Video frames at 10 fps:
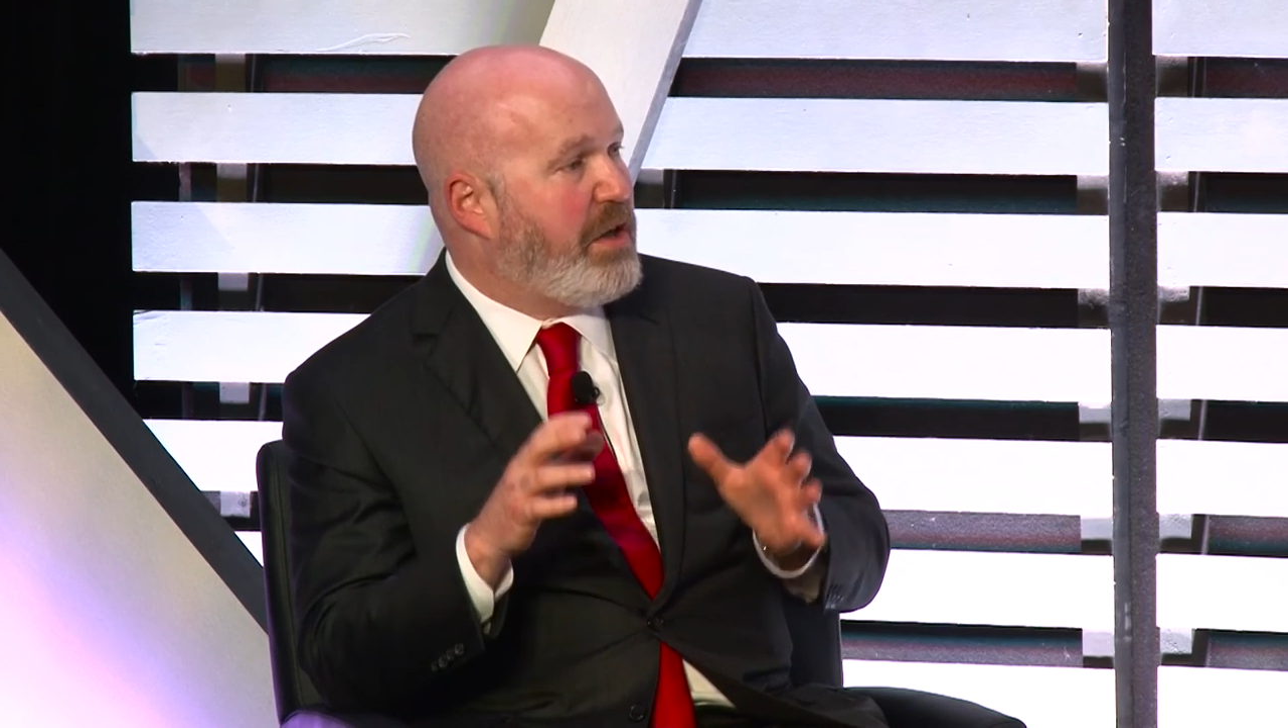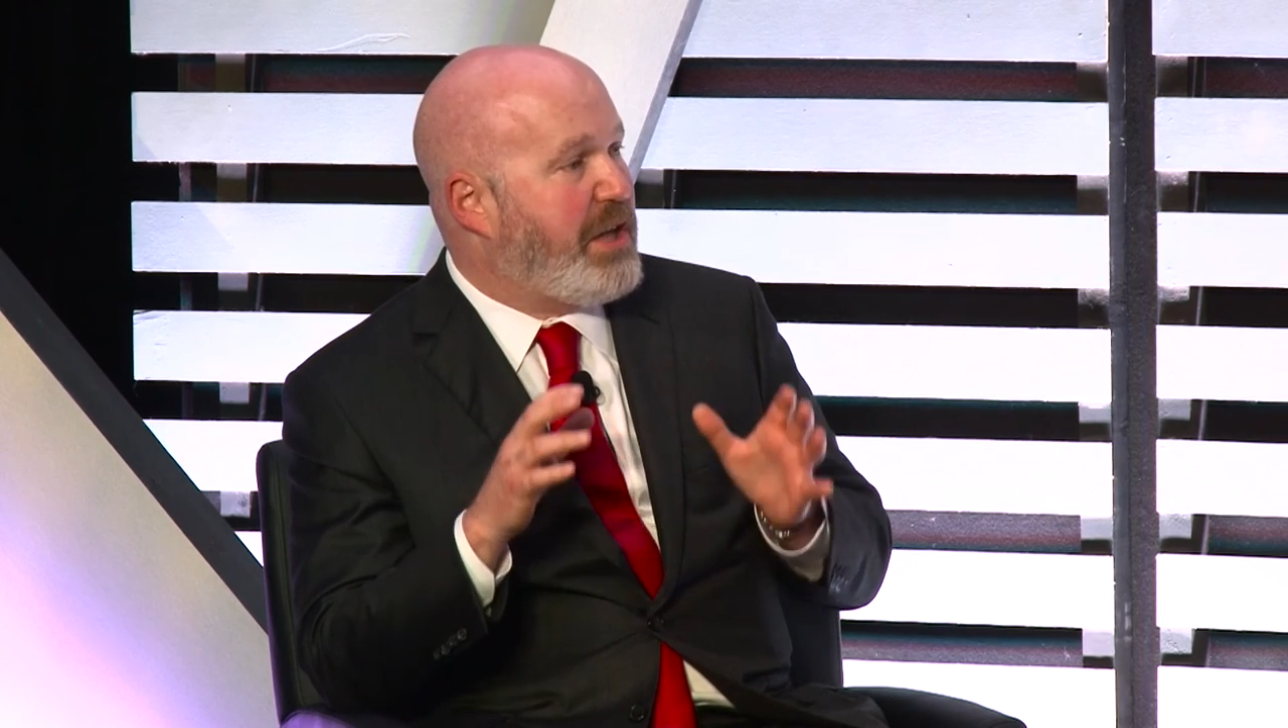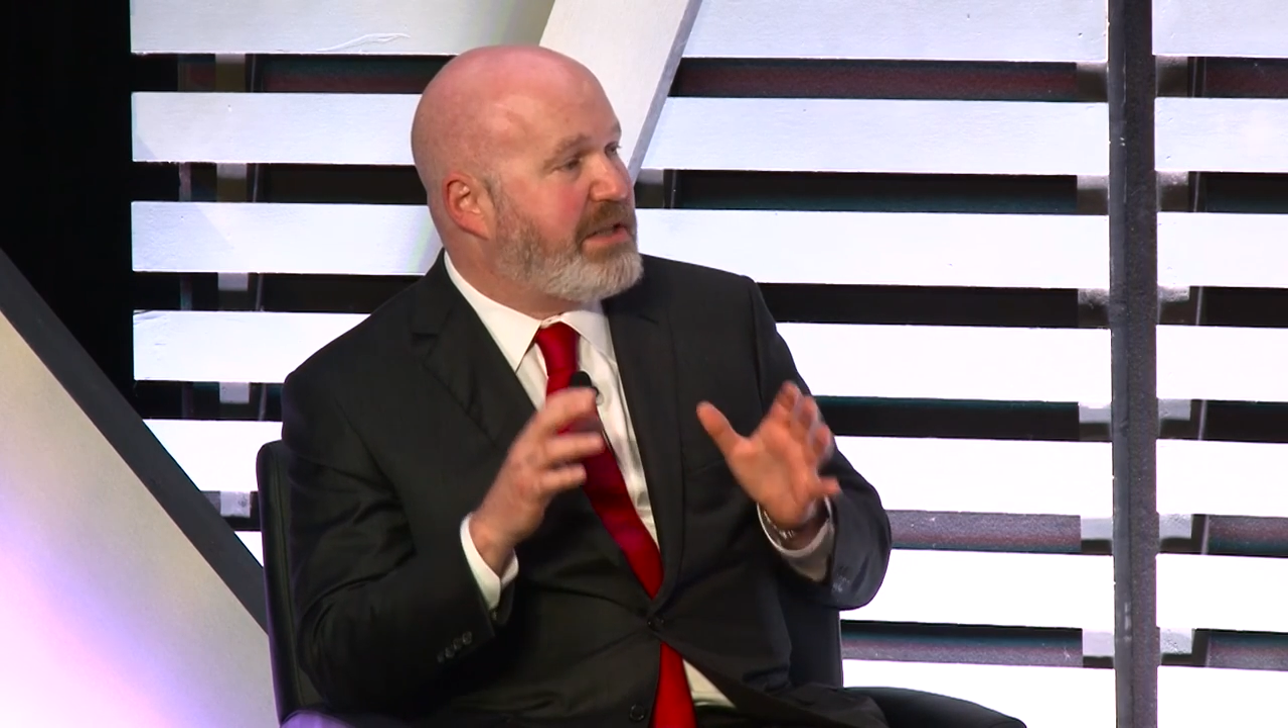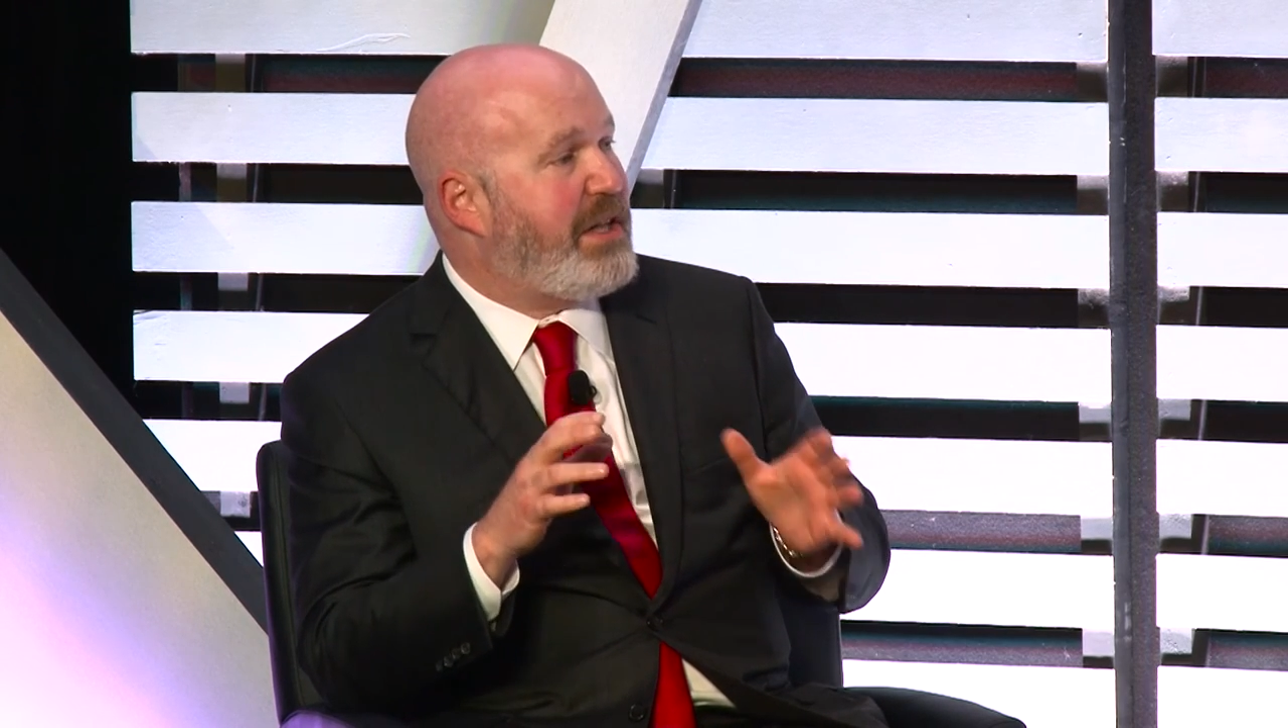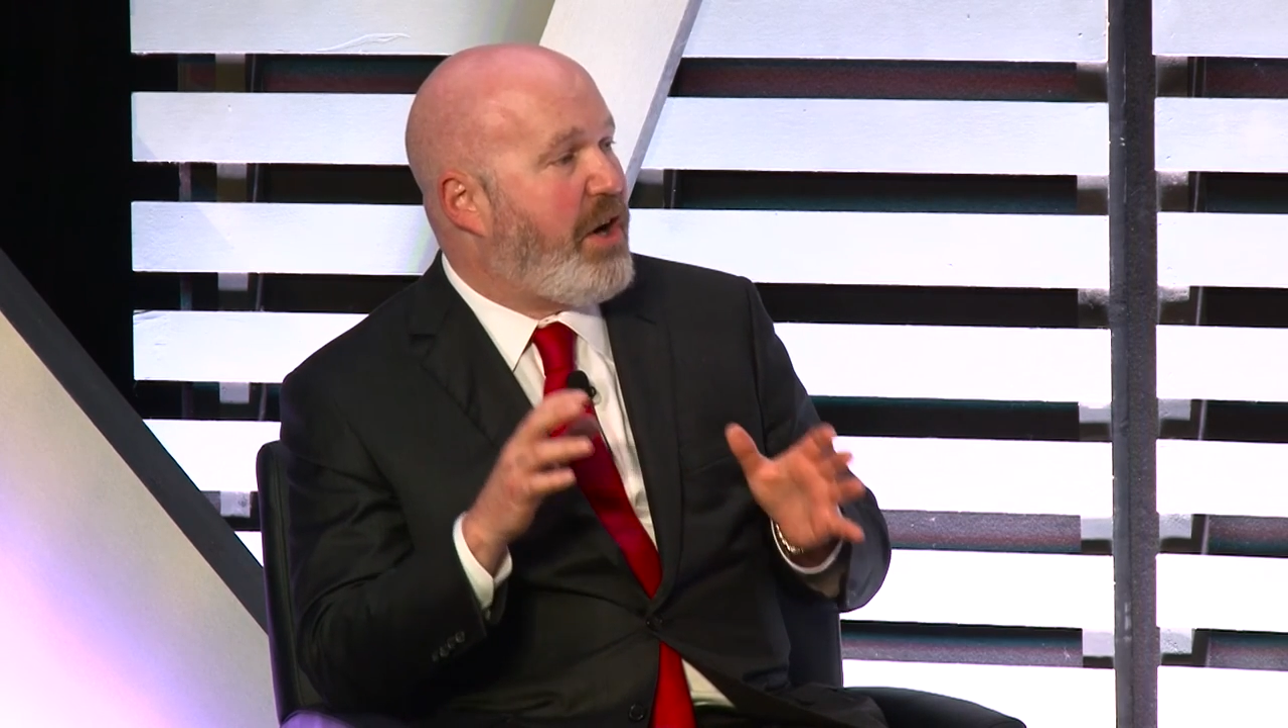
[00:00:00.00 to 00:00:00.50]

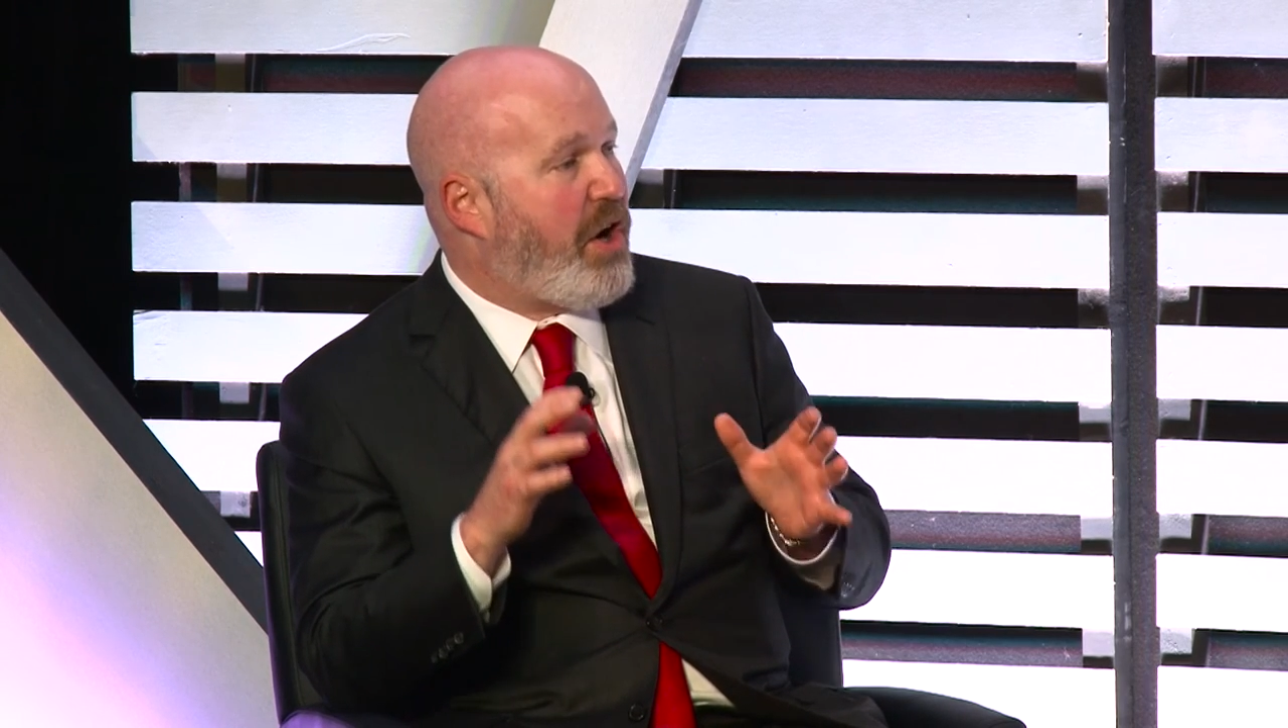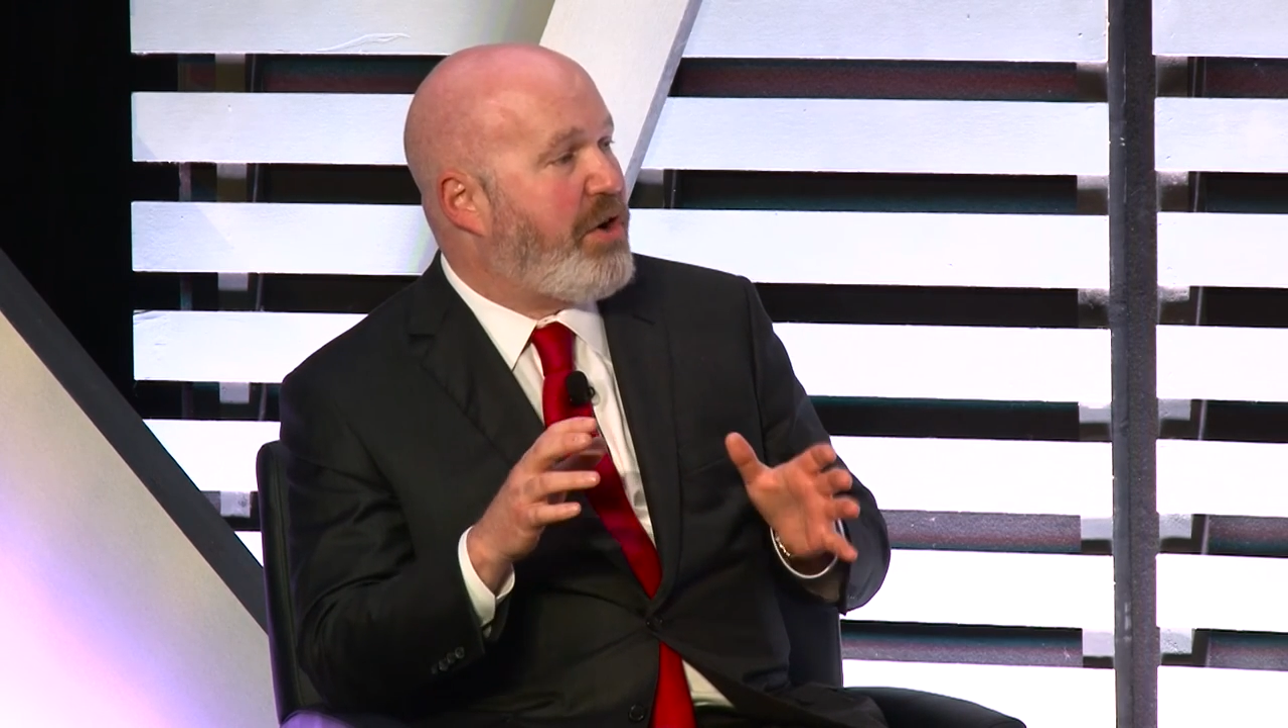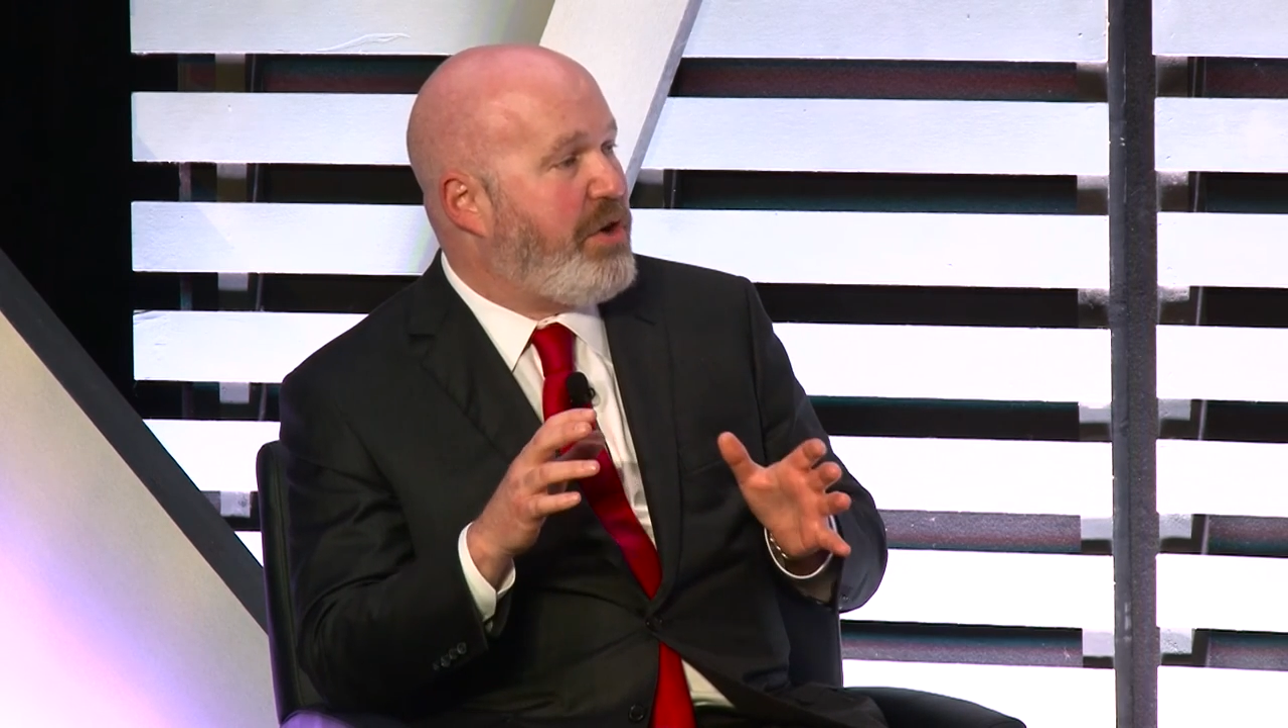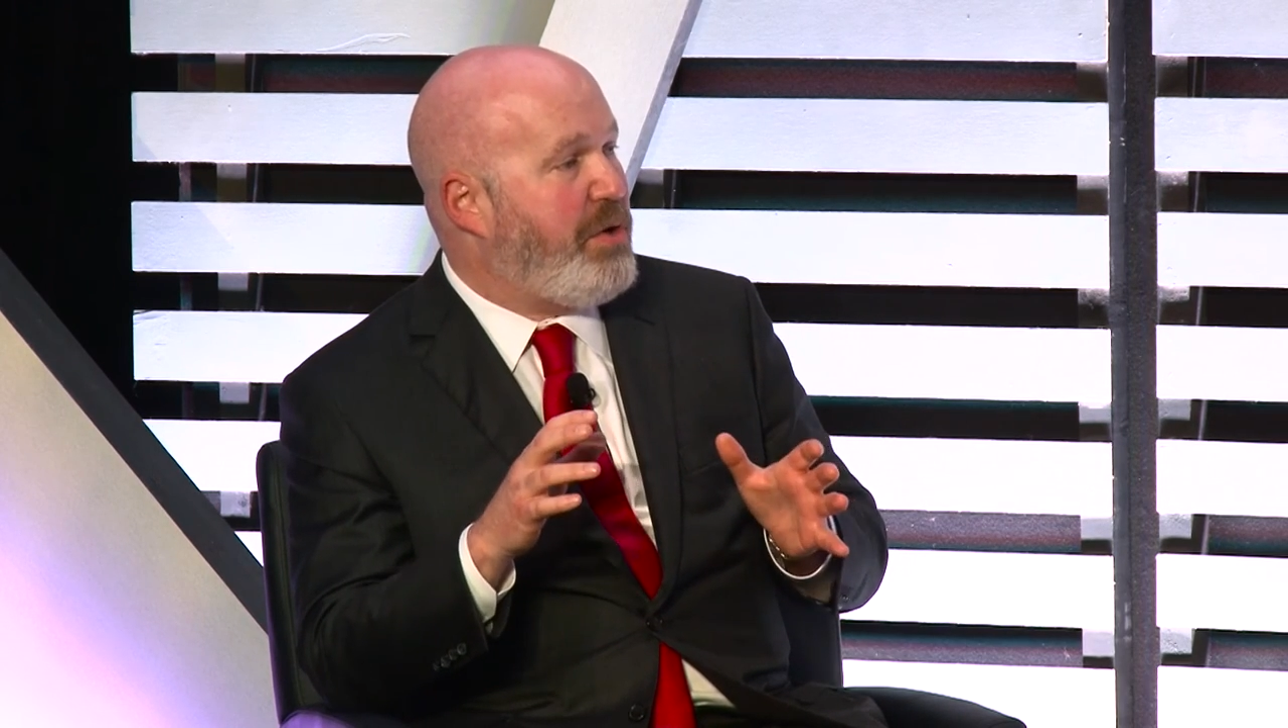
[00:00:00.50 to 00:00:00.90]
Does it hurt